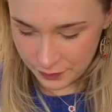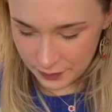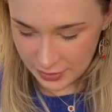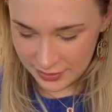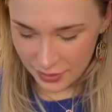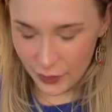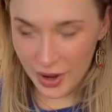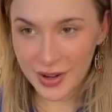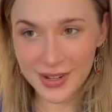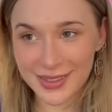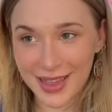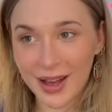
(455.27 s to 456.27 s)
It's like, where
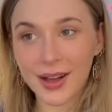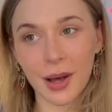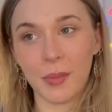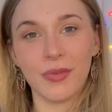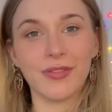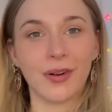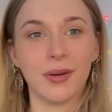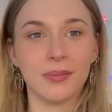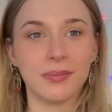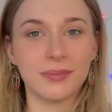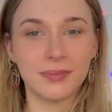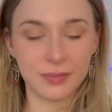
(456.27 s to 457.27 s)
did that come
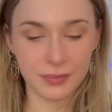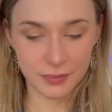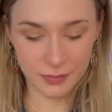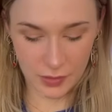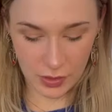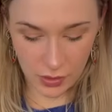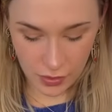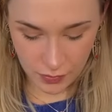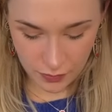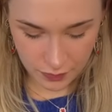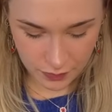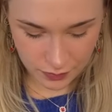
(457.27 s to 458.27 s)
from? You know?